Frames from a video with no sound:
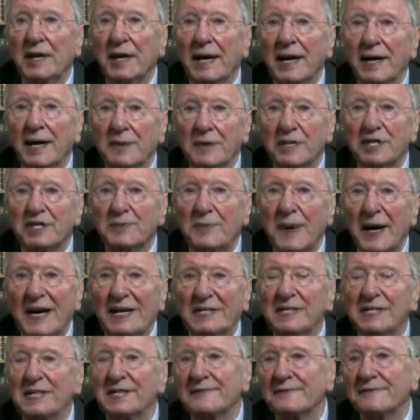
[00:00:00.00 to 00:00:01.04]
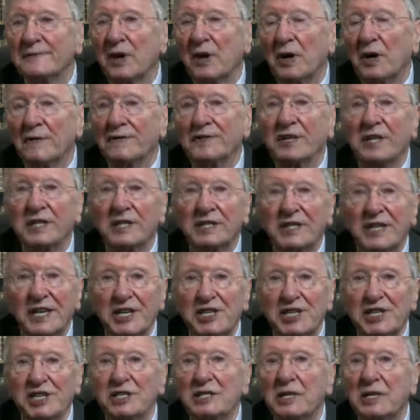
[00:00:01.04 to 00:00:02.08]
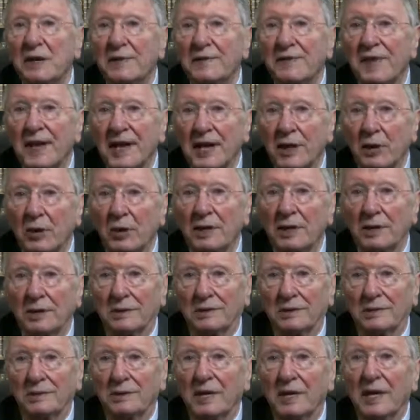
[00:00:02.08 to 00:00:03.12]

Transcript: irrespective of condition of the oil,